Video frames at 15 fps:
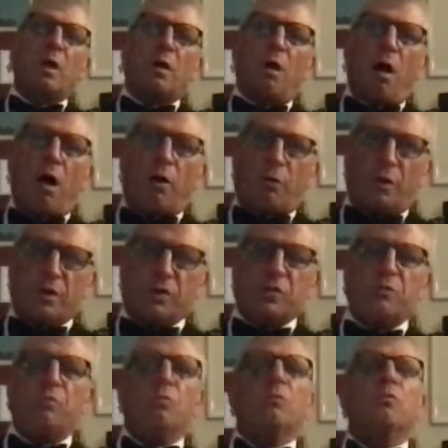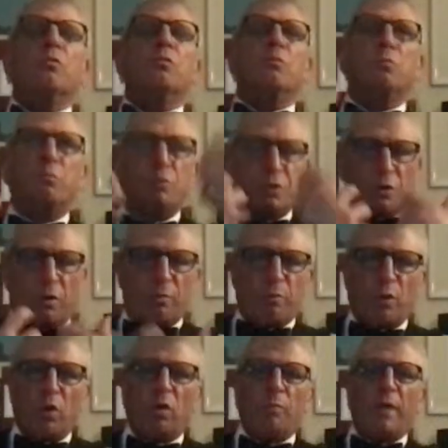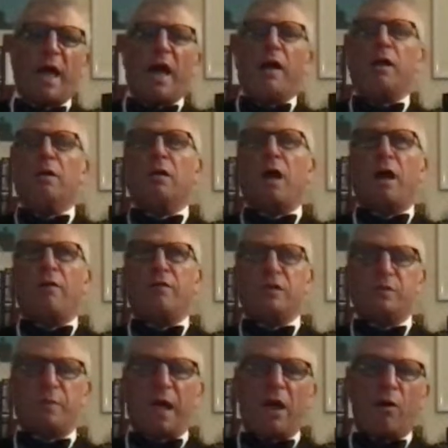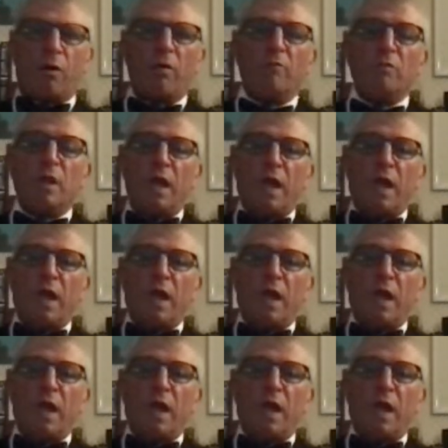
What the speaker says: Congress sort of pulled back a lot of its power